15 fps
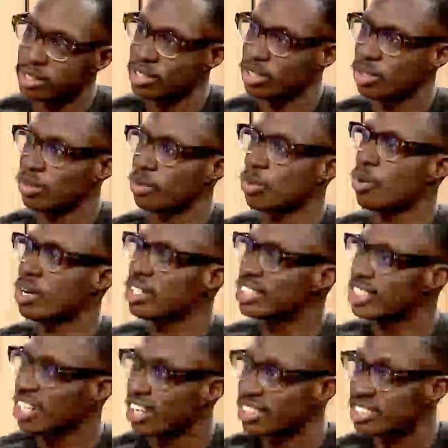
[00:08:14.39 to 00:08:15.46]
You know,
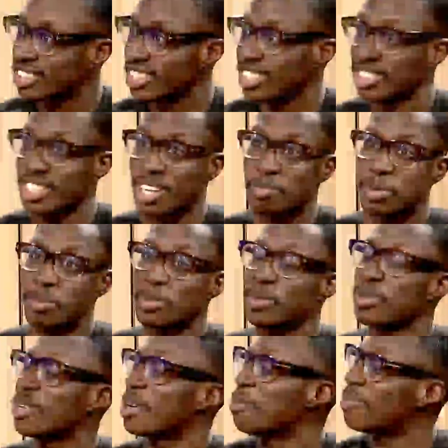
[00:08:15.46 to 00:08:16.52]
quality artisans, you have people who
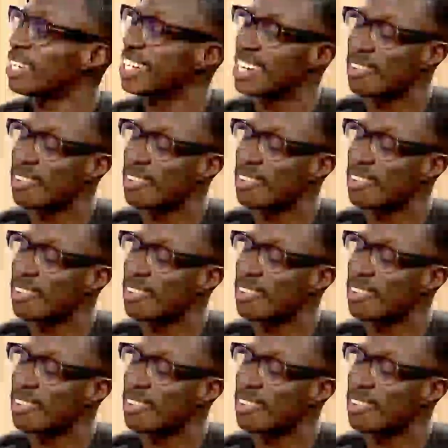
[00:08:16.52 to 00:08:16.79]
complain